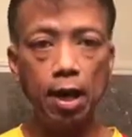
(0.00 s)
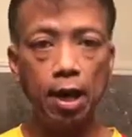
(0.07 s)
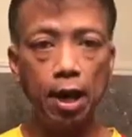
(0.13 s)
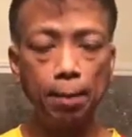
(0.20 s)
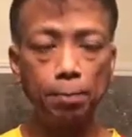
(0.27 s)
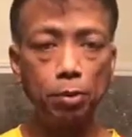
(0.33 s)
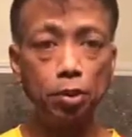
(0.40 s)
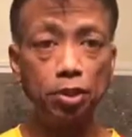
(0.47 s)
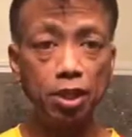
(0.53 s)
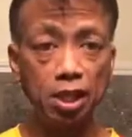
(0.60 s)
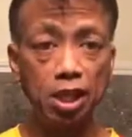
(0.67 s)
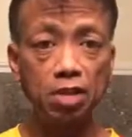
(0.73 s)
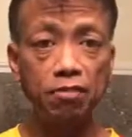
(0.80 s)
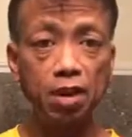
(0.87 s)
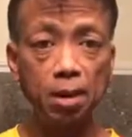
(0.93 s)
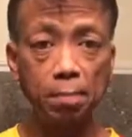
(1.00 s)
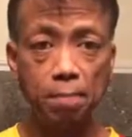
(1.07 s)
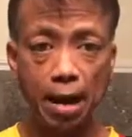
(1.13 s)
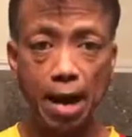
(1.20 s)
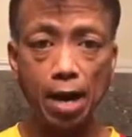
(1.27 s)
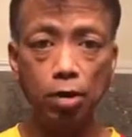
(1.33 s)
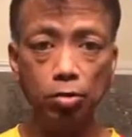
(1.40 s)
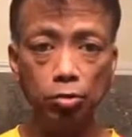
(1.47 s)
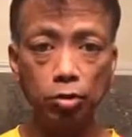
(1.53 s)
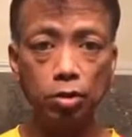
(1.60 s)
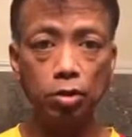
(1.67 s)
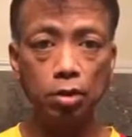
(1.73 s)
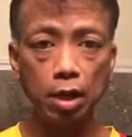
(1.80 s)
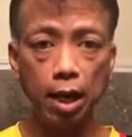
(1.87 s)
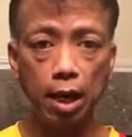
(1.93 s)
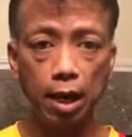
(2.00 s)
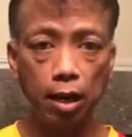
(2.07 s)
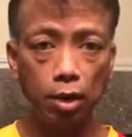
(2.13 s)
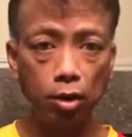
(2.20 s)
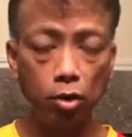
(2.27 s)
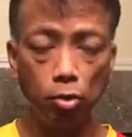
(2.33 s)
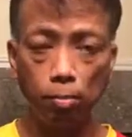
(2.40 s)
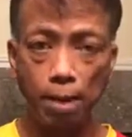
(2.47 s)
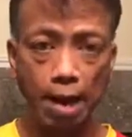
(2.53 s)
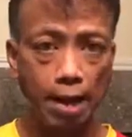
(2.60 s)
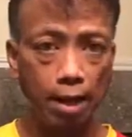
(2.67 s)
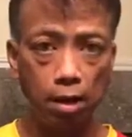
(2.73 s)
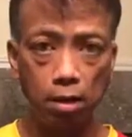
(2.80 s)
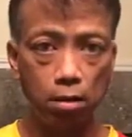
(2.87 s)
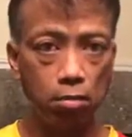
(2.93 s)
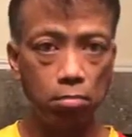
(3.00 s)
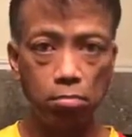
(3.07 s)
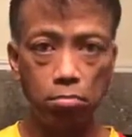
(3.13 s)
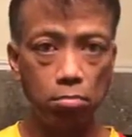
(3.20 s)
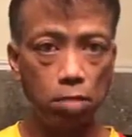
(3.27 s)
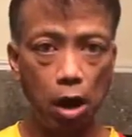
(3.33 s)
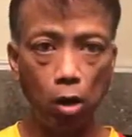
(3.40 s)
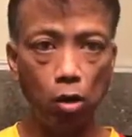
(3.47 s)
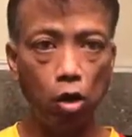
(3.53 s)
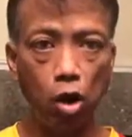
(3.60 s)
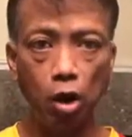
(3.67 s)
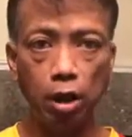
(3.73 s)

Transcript: up to 65 pounds, no matter how long